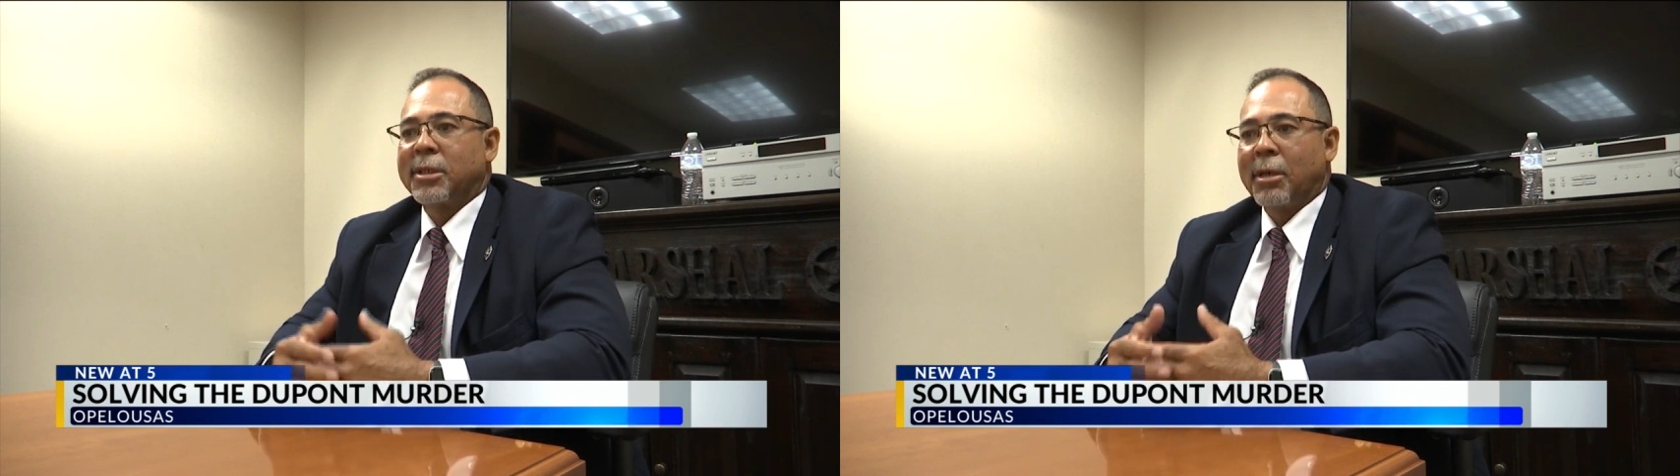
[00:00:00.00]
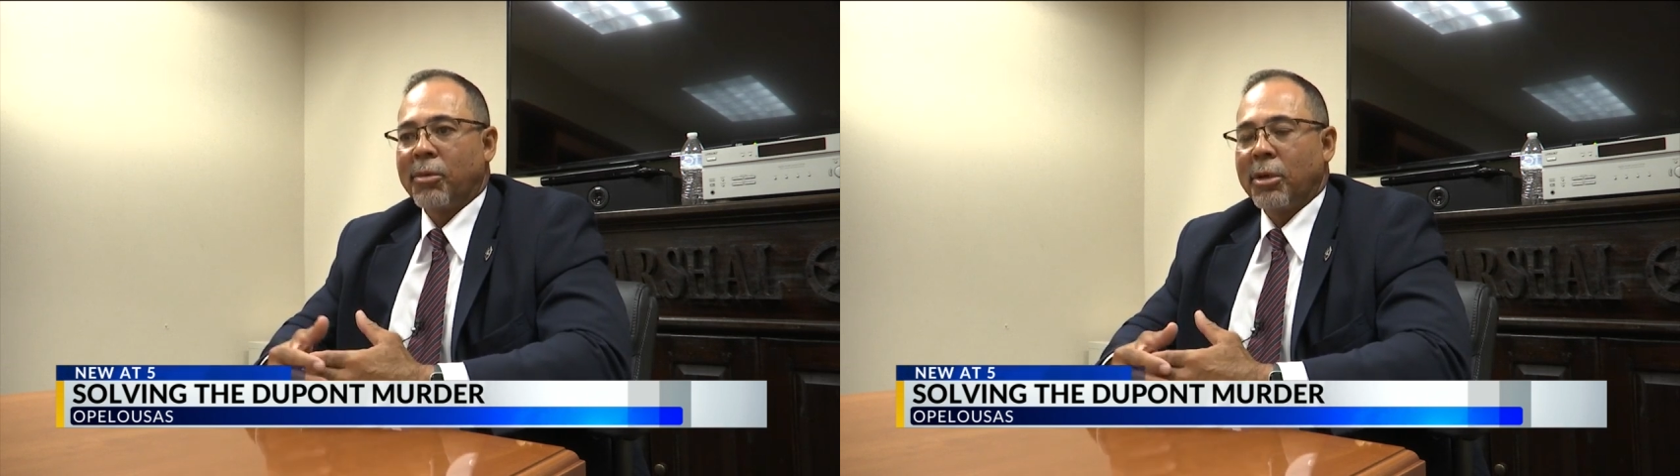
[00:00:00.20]

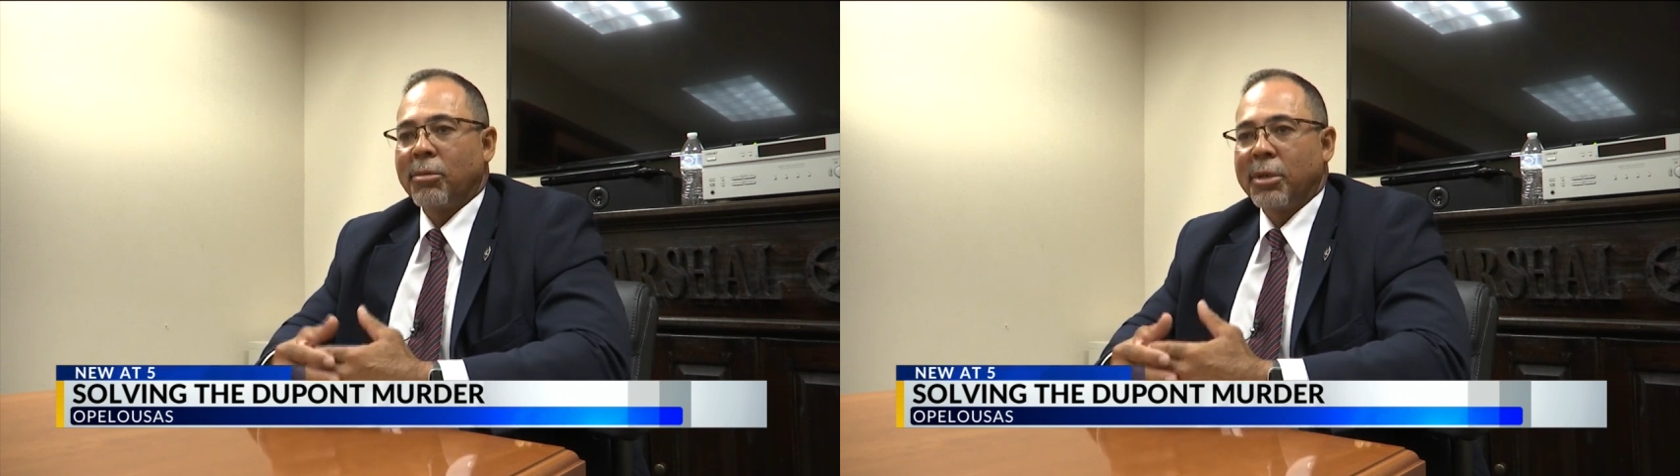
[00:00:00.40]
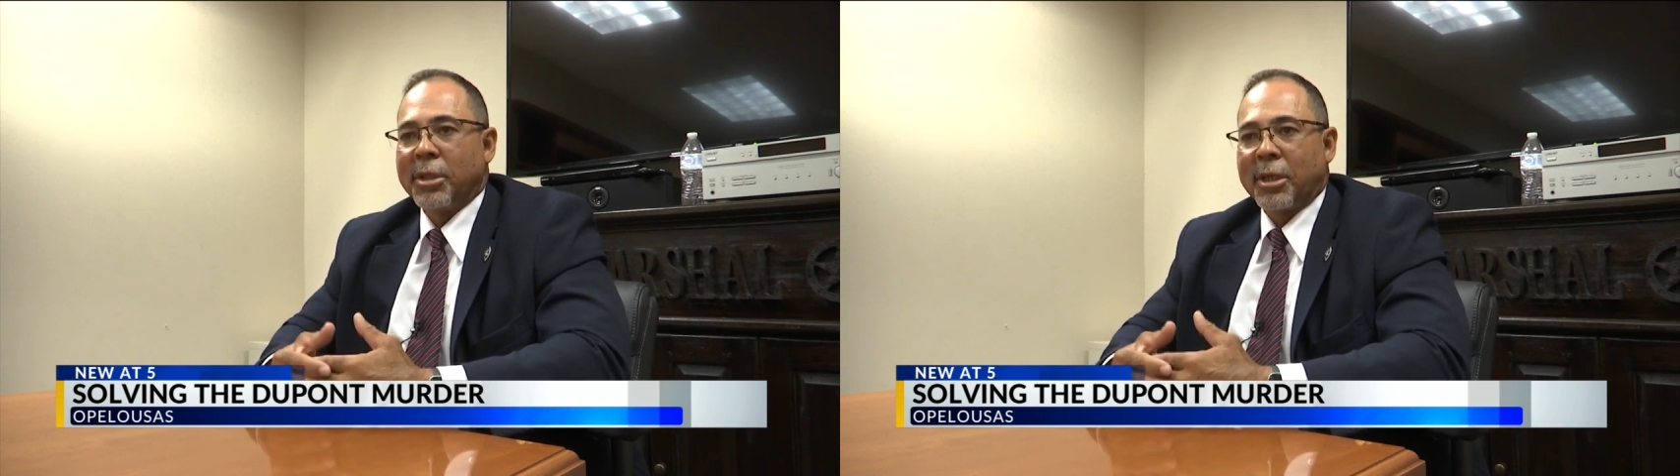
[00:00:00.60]

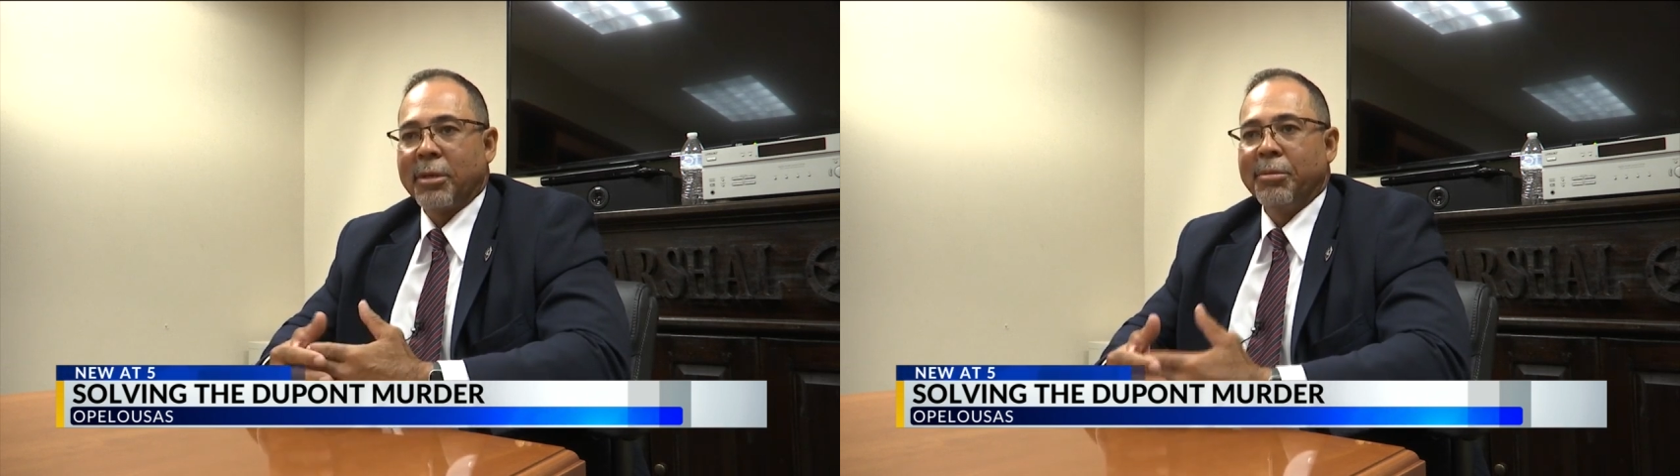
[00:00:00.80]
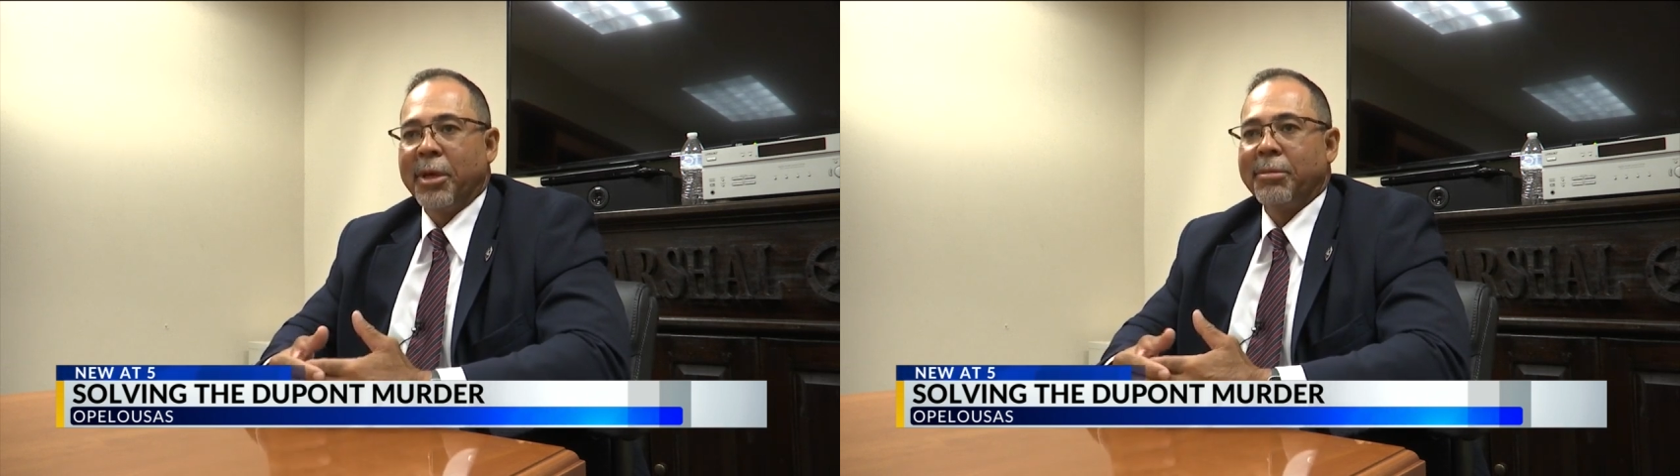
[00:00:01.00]
someone with the
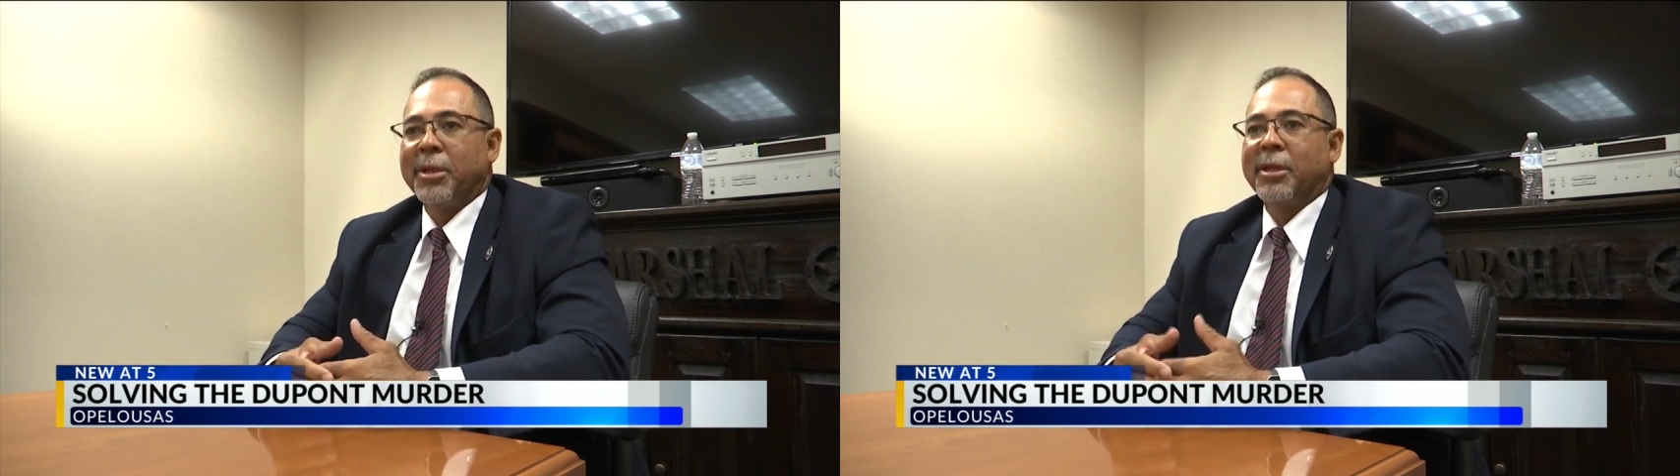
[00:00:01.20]
commitment